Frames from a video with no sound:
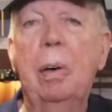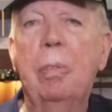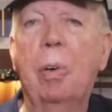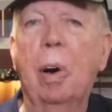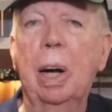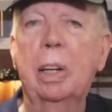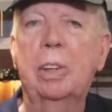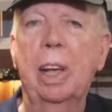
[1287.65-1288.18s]

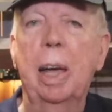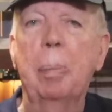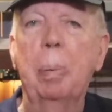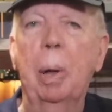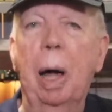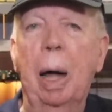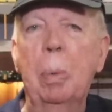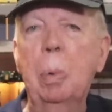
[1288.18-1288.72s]
For
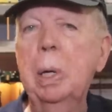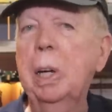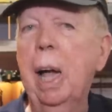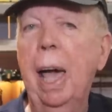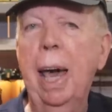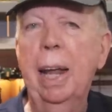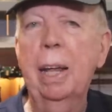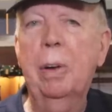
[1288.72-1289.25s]
example, I wish
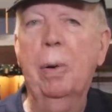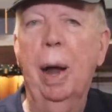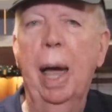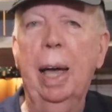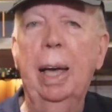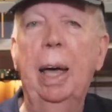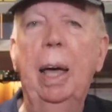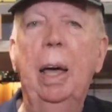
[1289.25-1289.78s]
I had a
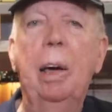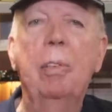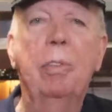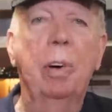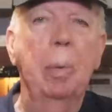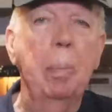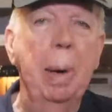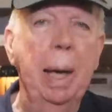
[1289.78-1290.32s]
track
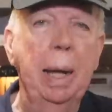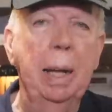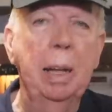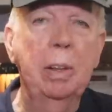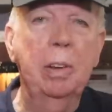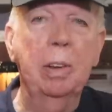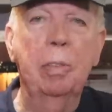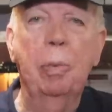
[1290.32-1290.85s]
for
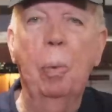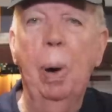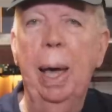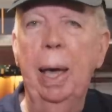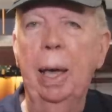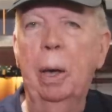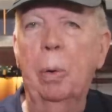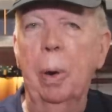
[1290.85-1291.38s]
maintenance of
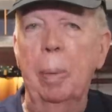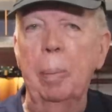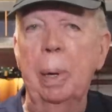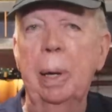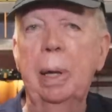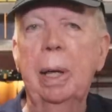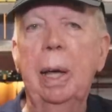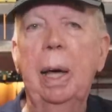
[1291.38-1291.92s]
way
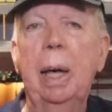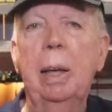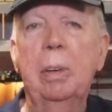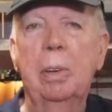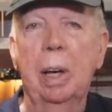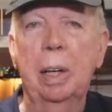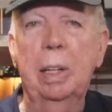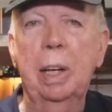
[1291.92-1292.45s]
equipment,
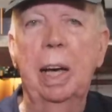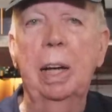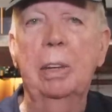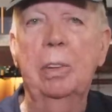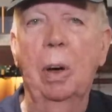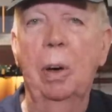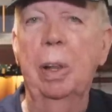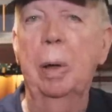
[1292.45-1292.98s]
such
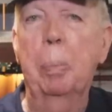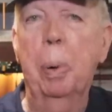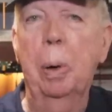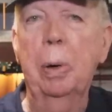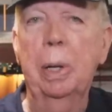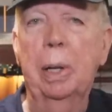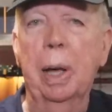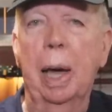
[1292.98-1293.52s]
as on the
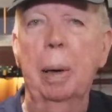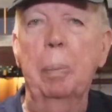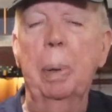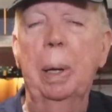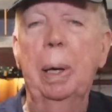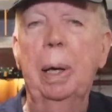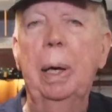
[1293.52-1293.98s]
prototype,